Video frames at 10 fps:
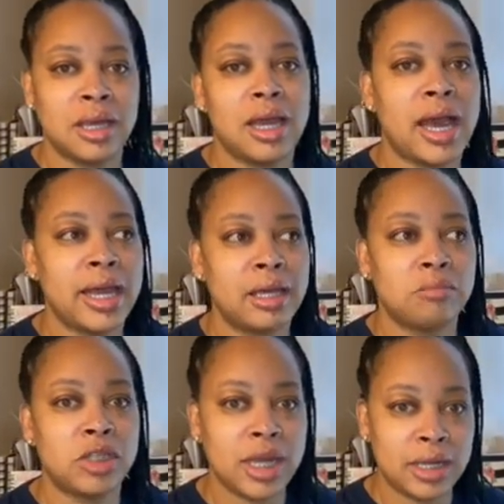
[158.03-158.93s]
I am
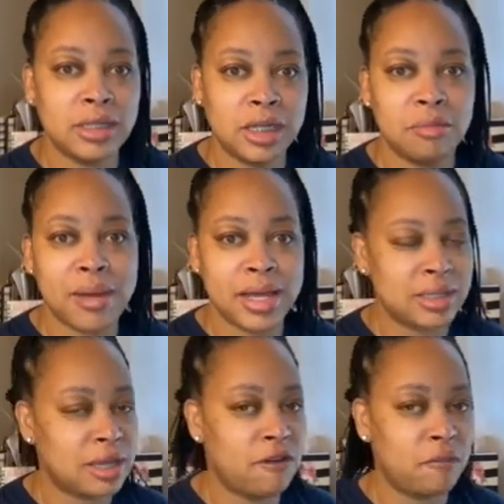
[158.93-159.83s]
challenging
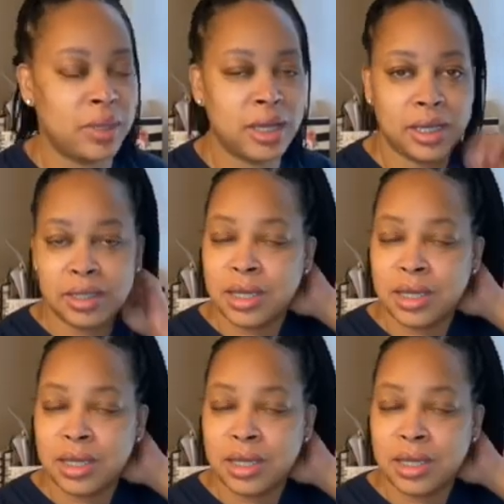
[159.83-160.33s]
myself because